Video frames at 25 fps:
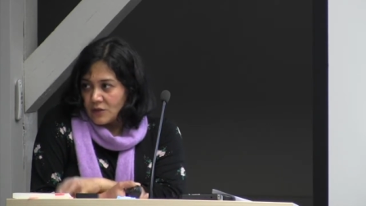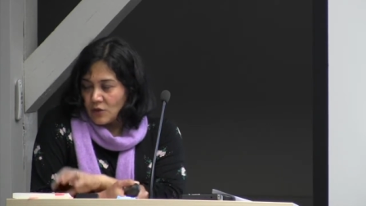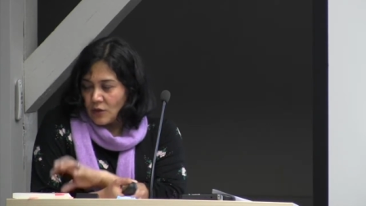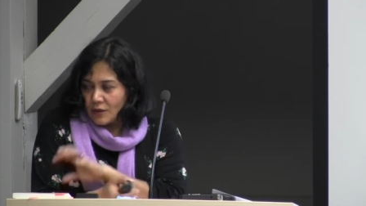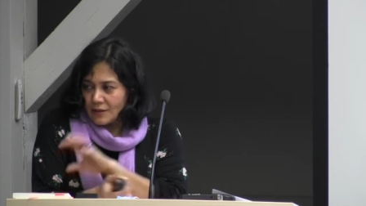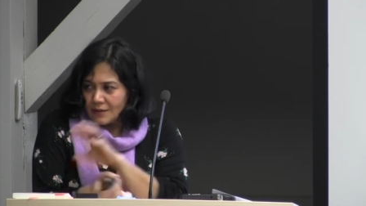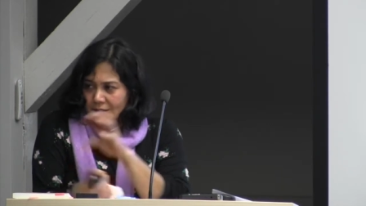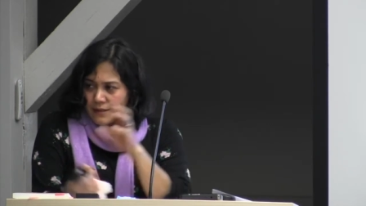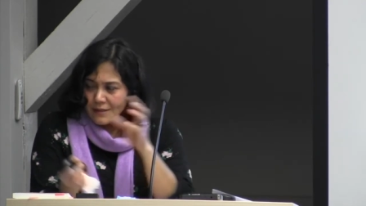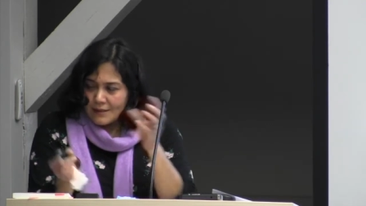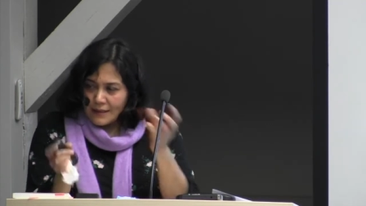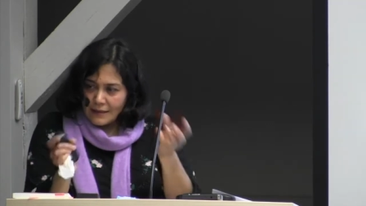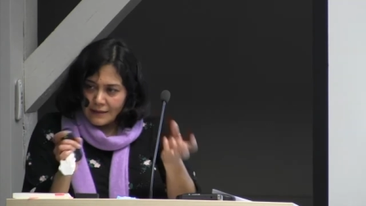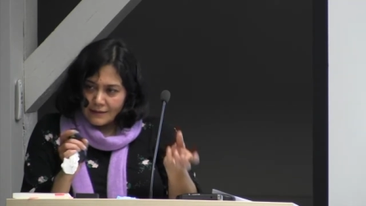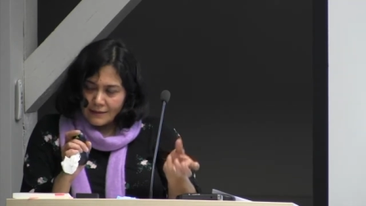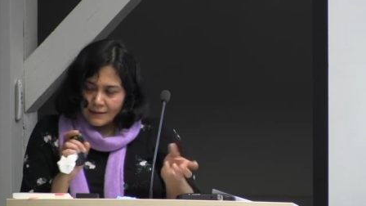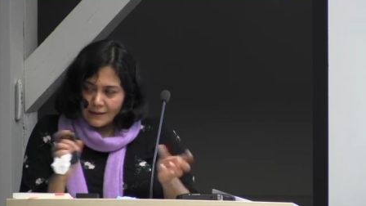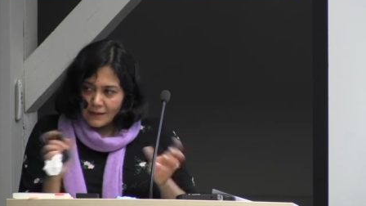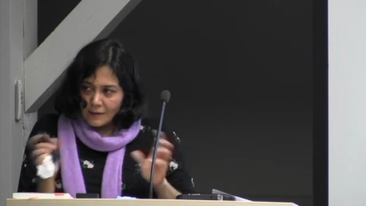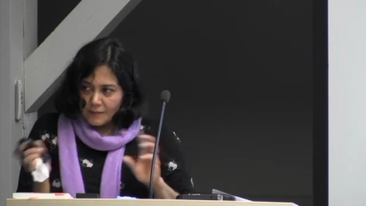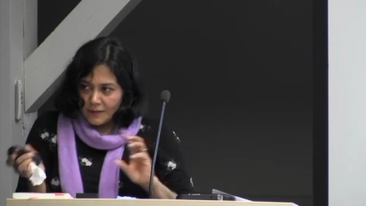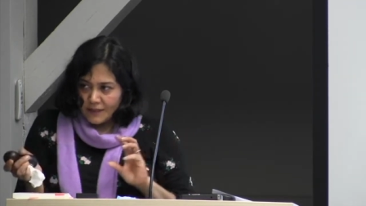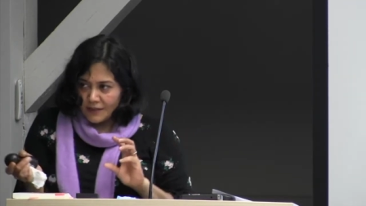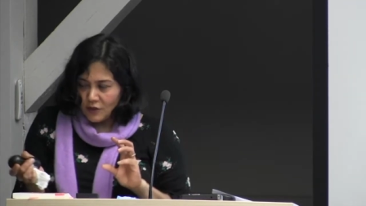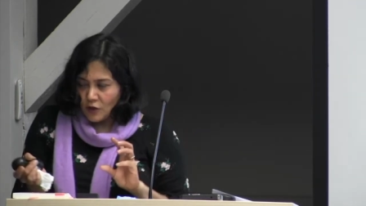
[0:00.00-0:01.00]
So it is a
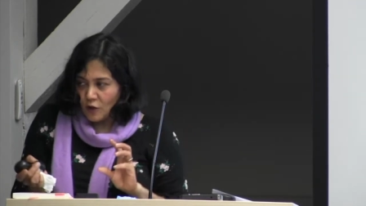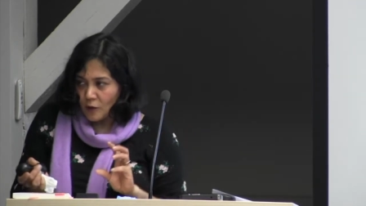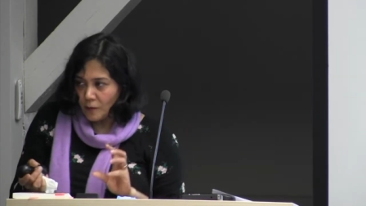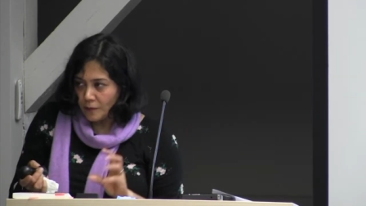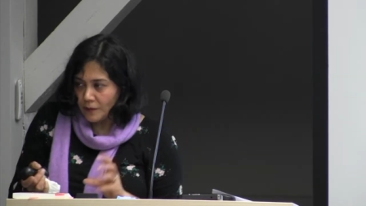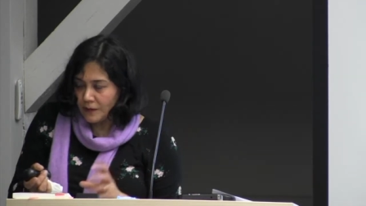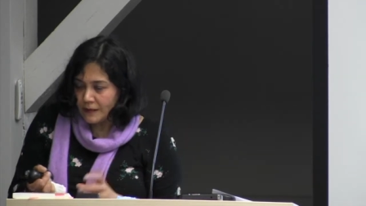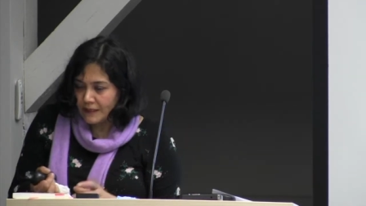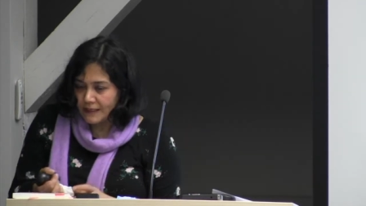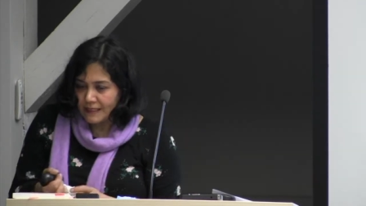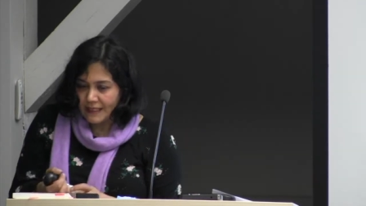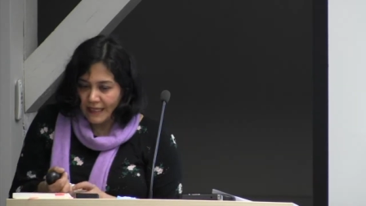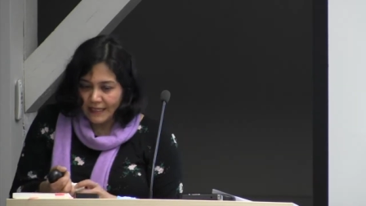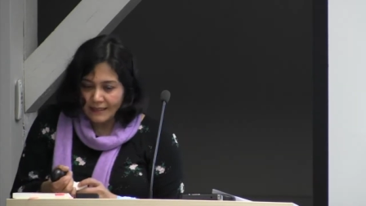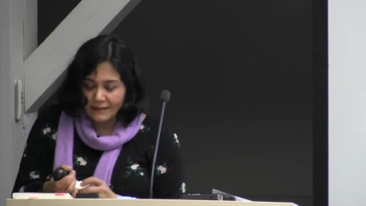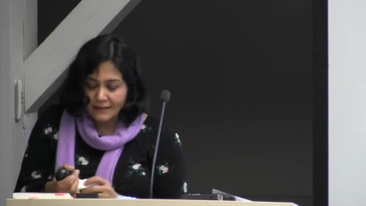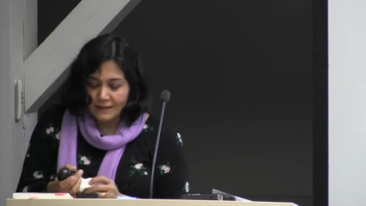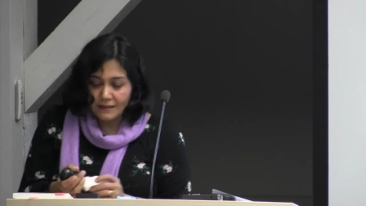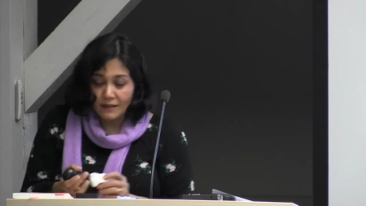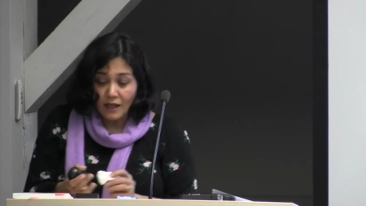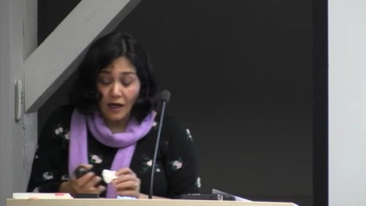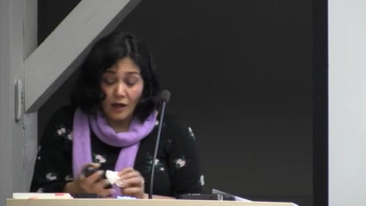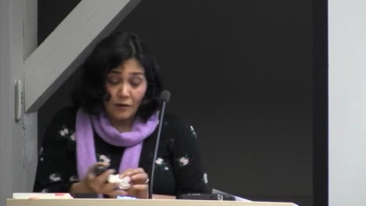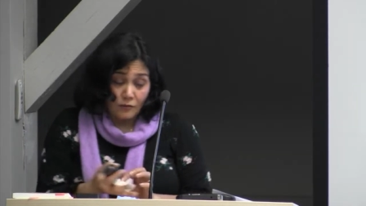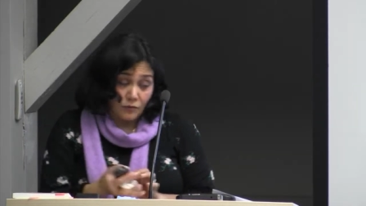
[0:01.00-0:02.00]
little bit
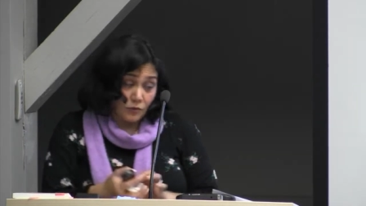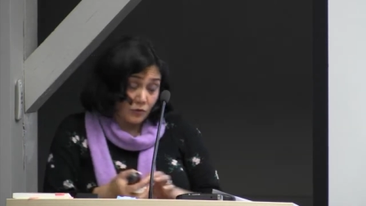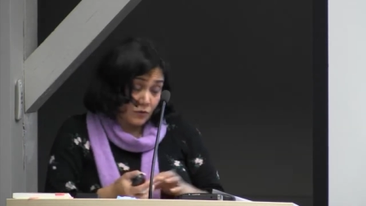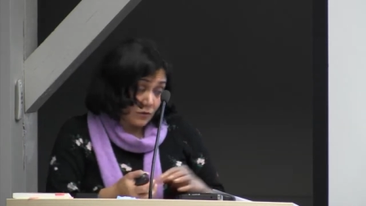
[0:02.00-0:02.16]
complicated.